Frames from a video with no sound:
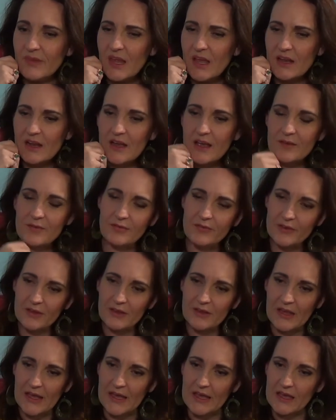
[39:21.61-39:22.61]
And I feel
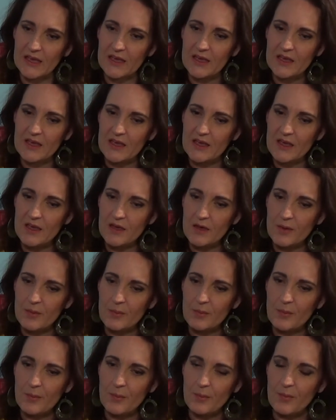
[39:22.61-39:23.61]
like
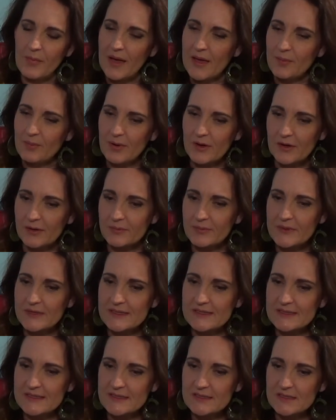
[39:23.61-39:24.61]
my
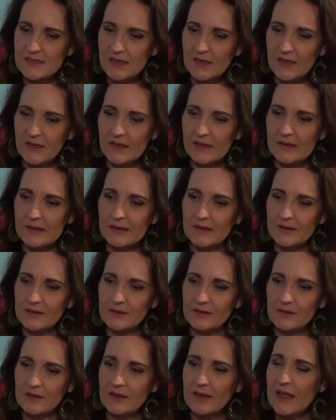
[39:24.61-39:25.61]
purpose
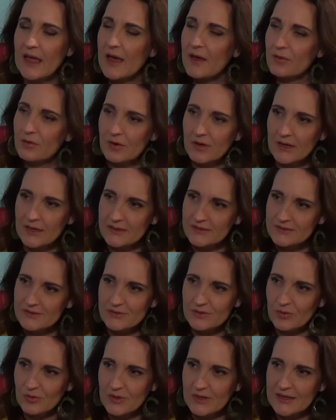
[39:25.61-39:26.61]
in gathering
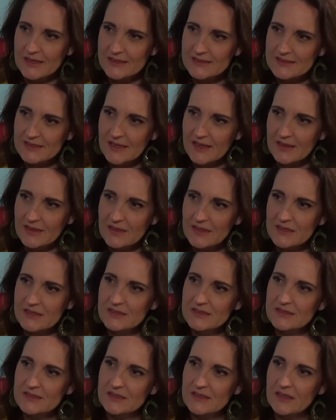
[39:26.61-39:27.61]
stories like
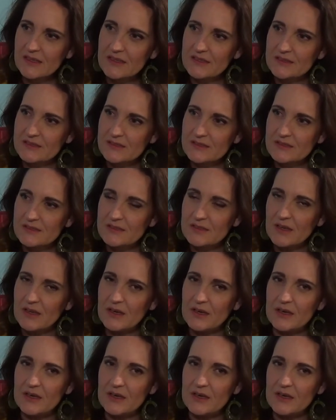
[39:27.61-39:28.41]
this is